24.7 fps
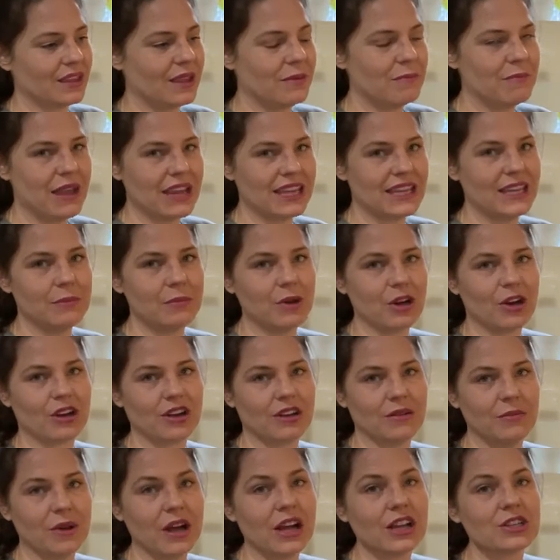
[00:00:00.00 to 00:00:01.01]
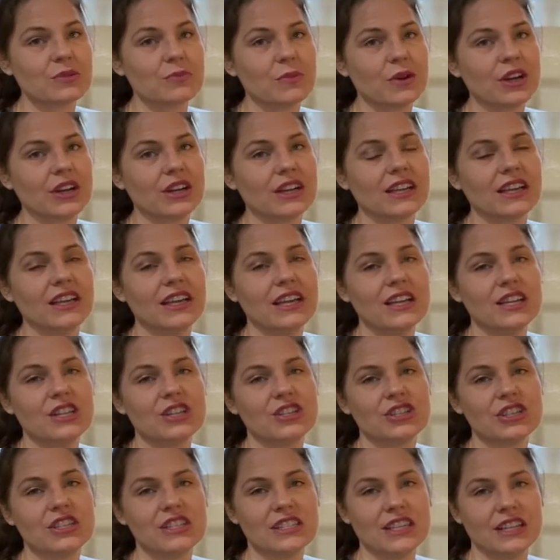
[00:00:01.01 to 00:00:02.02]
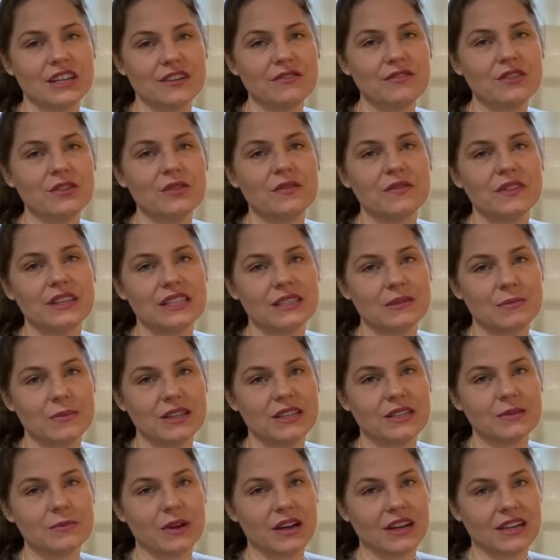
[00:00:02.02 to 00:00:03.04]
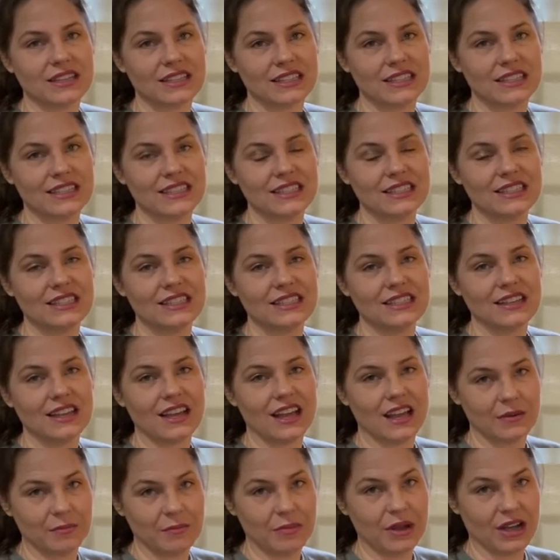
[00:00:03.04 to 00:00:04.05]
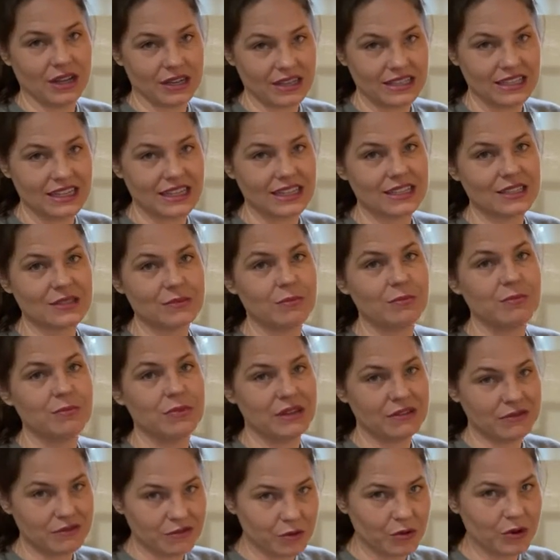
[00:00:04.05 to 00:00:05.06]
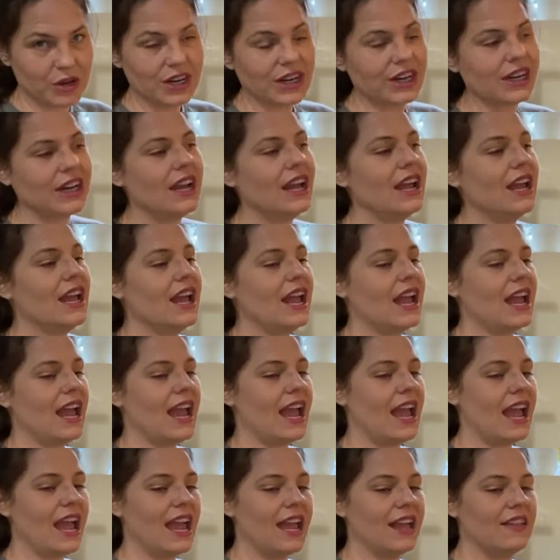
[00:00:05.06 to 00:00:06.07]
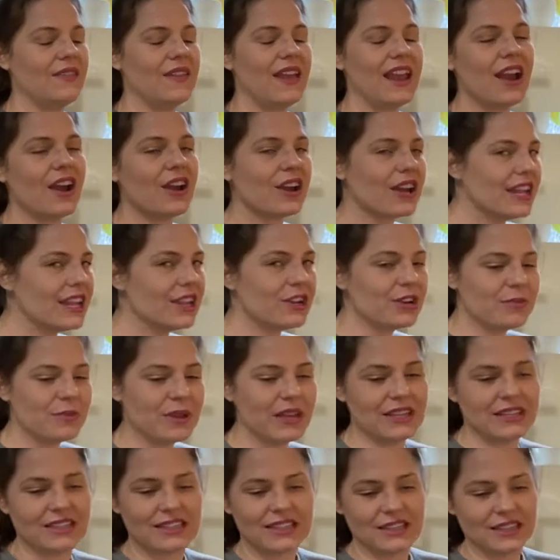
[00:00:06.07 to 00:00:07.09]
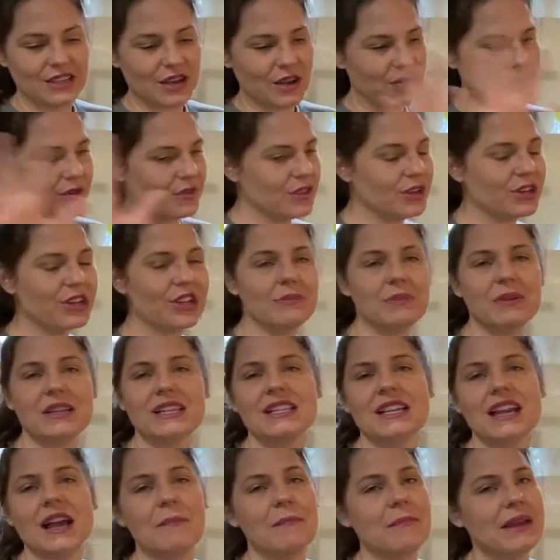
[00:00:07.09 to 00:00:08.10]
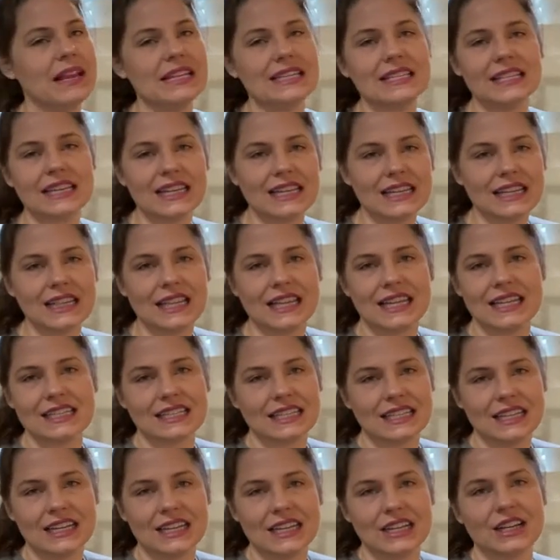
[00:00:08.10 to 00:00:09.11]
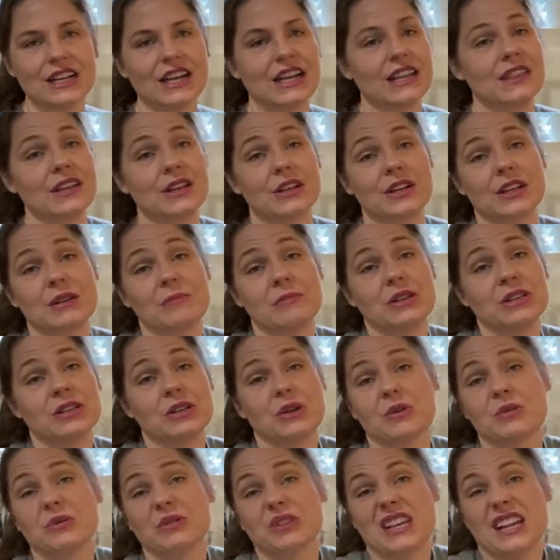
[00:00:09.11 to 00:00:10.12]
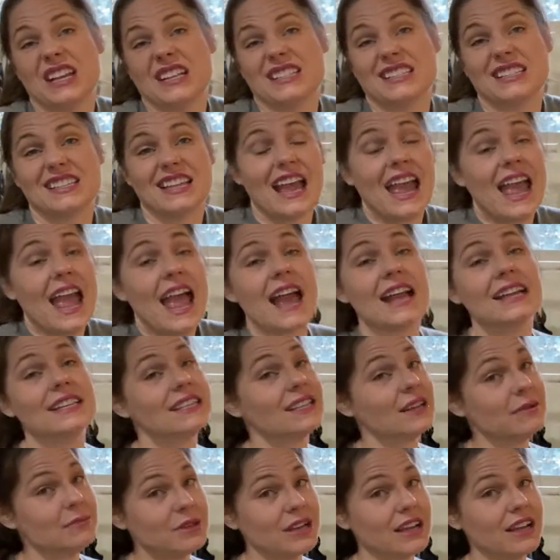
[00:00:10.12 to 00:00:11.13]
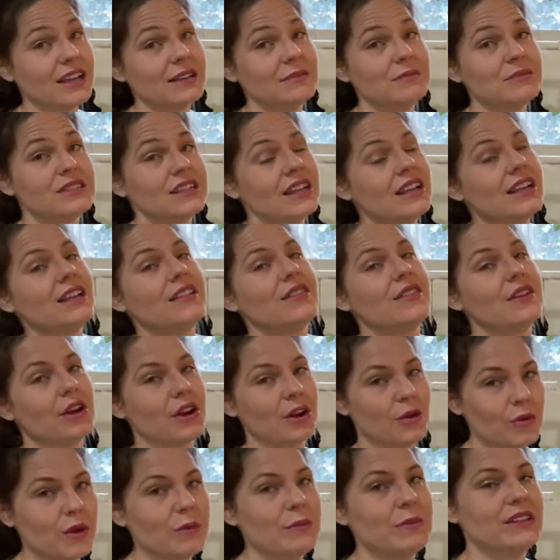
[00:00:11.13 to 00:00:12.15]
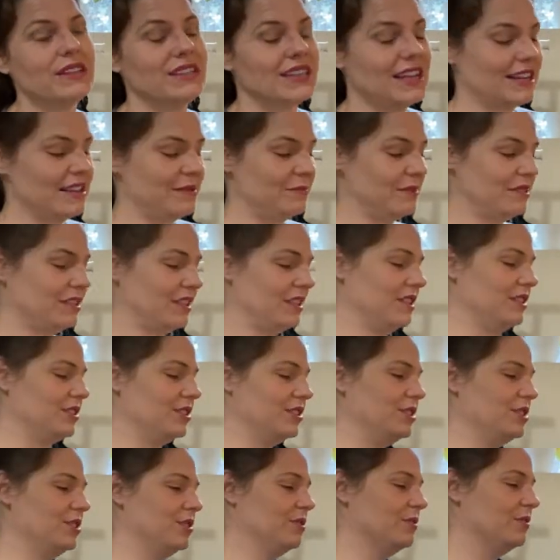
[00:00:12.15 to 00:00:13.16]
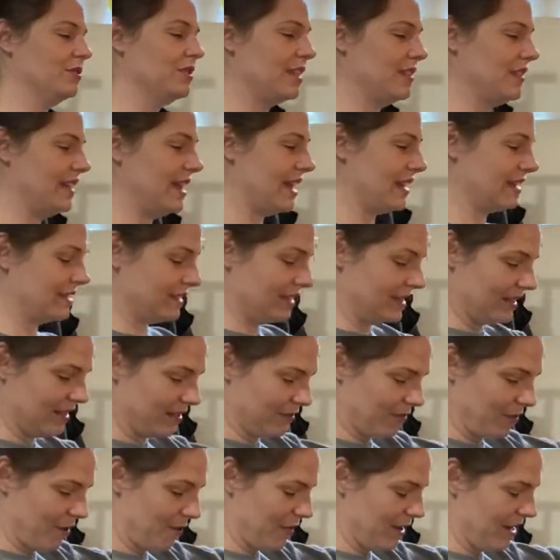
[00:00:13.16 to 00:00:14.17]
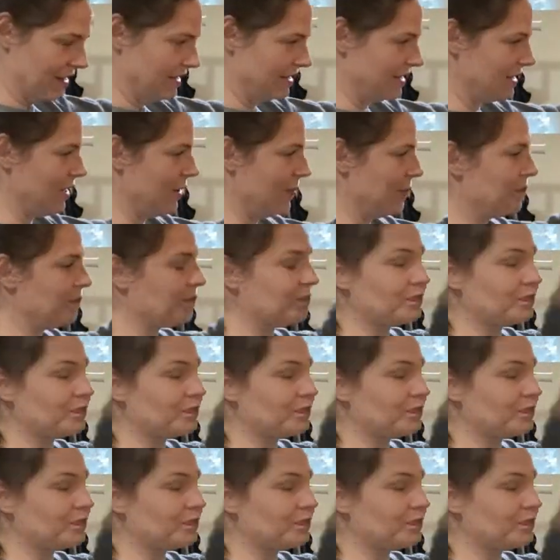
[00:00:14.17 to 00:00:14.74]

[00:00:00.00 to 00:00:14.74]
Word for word: Becky Park on Poshmark, she's done a few of these men's boxes unboxings before and they are hit or miss. So there could be amazing things in here and there could be total duds. And sometimes there are women's items in here too that they accidentally throw in. So,